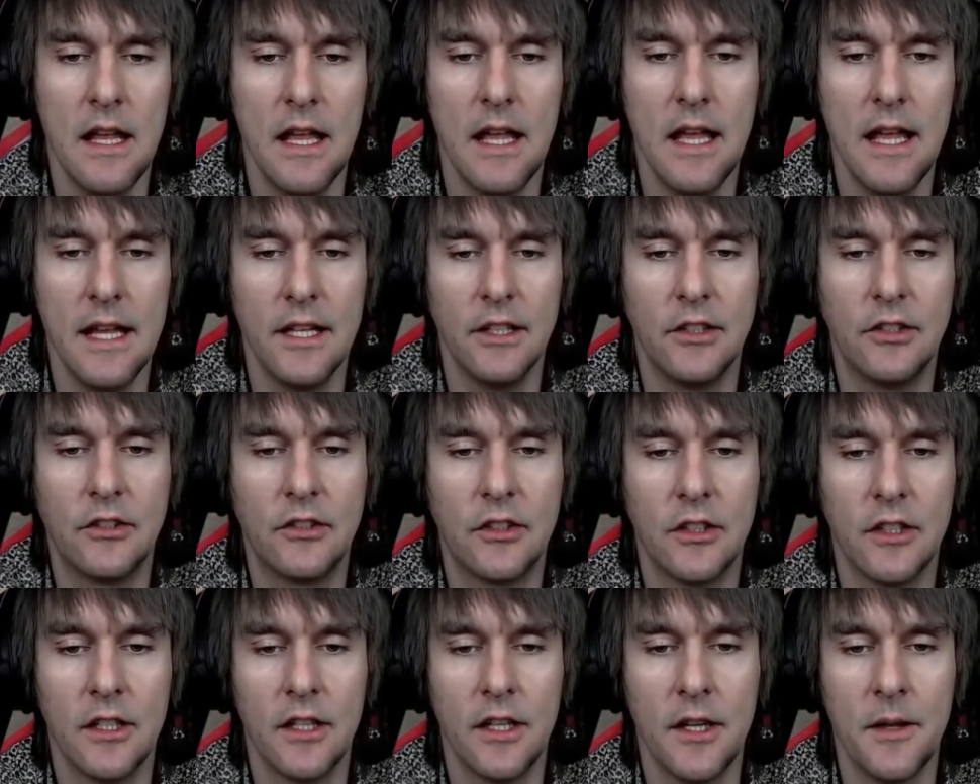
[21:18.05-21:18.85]

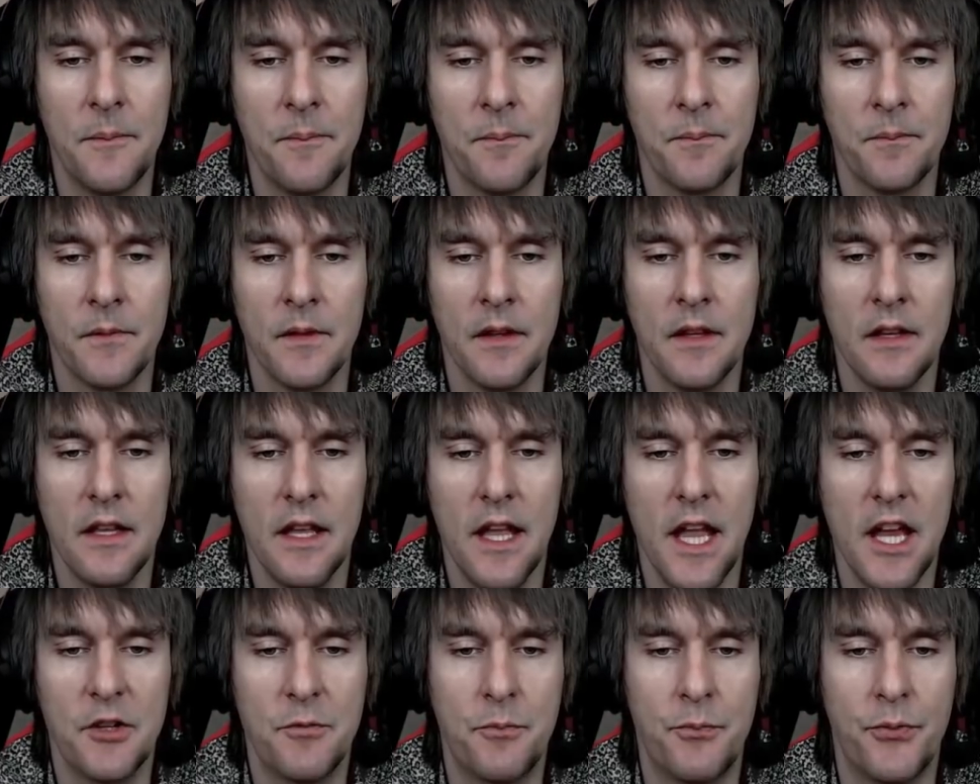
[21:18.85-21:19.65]

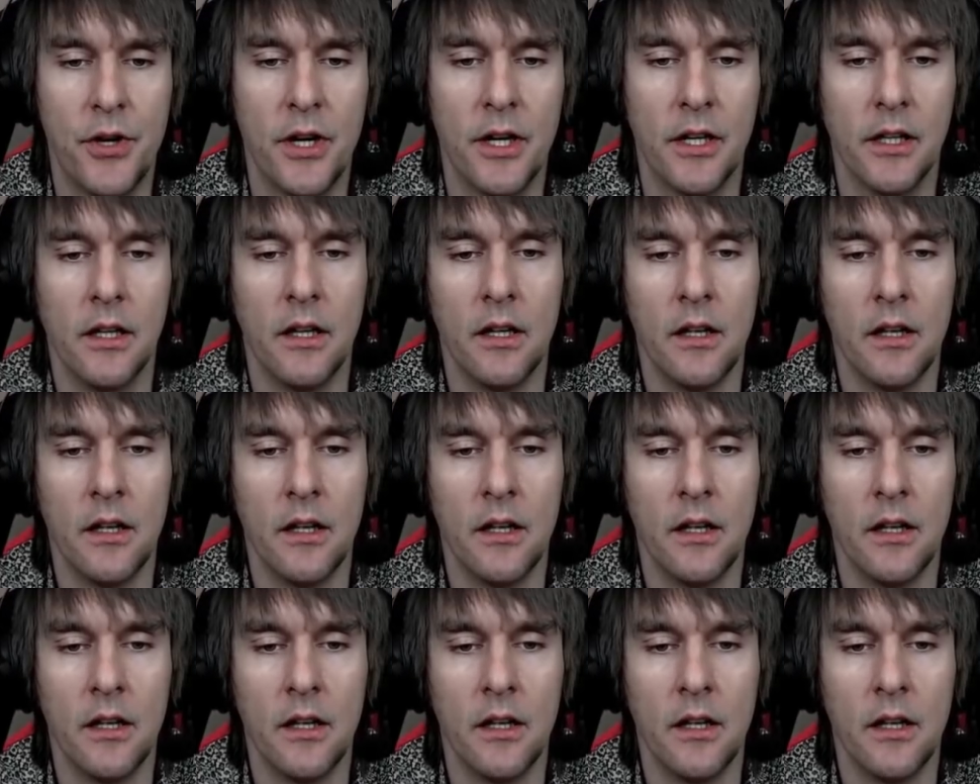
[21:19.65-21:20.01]
It's brill.